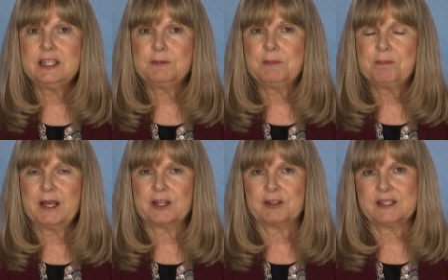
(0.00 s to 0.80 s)
to be
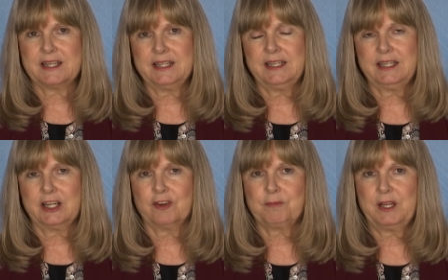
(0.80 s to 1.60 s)
better at taking
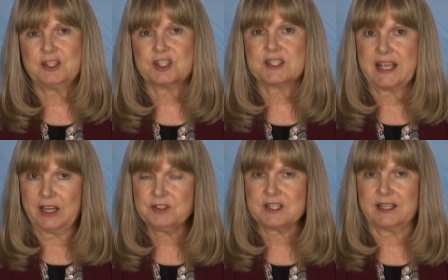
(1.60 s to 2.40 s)
care of patients
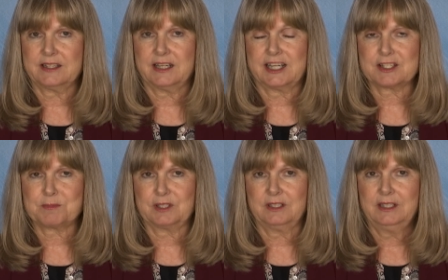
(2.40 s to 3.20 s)
outside the
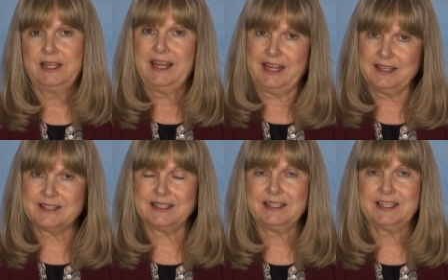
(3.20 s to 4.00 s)
hospital and
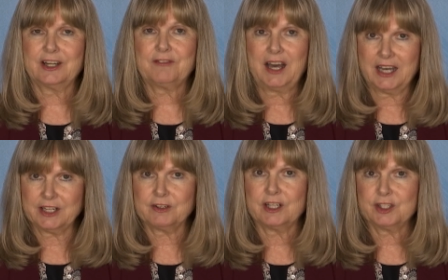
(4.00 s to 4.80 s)
taking care of
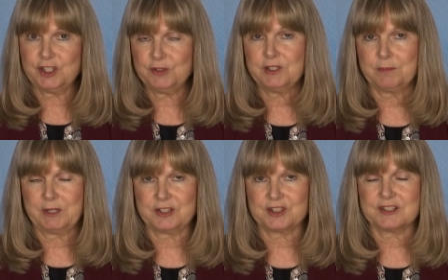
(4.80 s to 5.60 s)
higher acuity
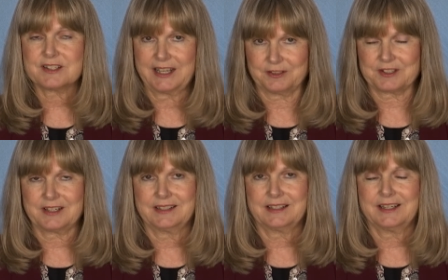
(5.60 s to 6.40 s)
patients
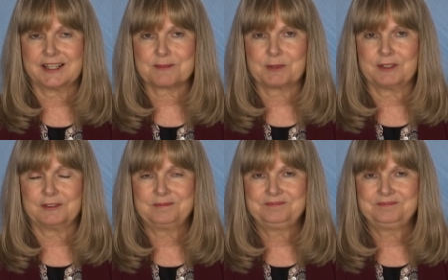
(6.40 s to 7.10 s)
outside the hospital.